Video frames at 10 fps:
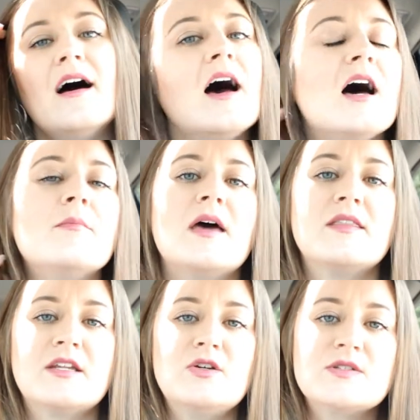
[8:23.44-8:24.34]
um,
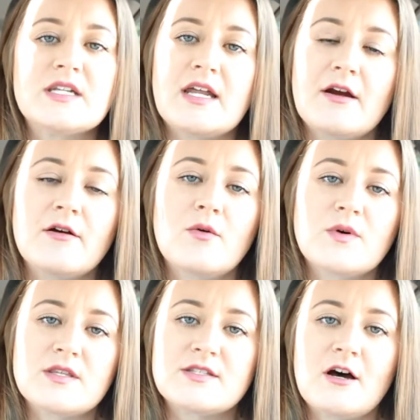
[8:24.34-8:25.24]
and then used an arrow
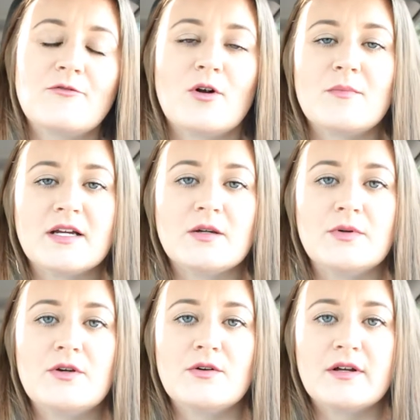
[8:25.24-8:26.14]
with the software on my
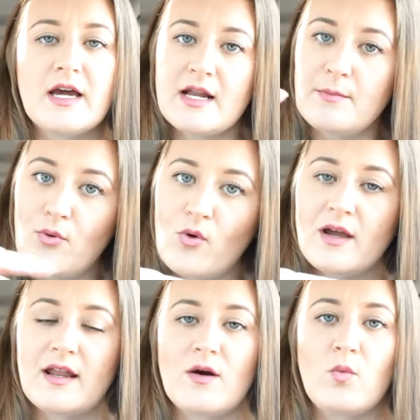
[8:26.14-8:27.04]
computer to kind of
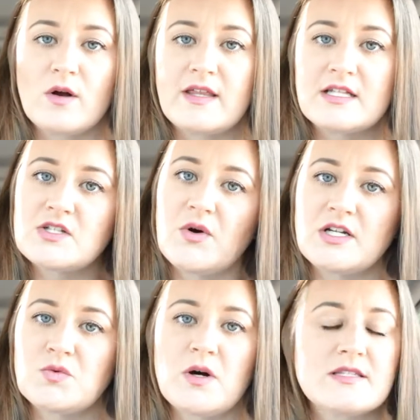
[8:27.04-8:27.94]
point at where that
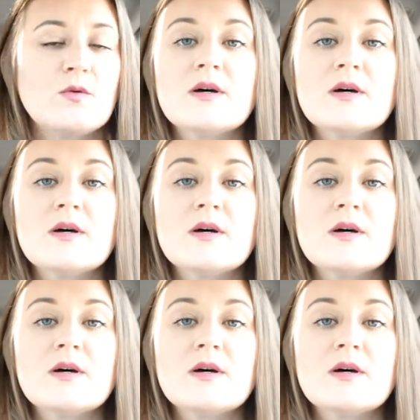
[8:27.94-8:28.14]
scratch was.